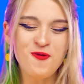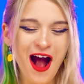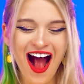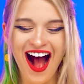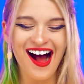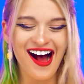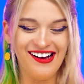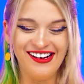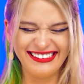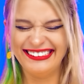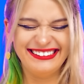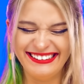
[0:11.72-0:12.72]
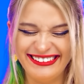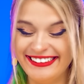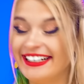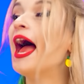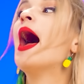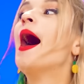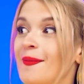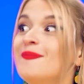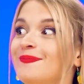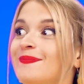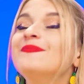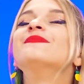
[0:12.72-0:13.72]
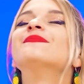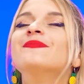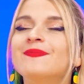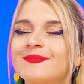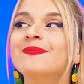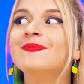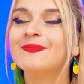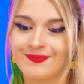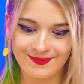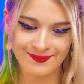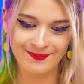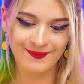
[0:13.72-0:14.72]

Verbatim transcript: Mary. I was way luckier than you. I got jelly eyes.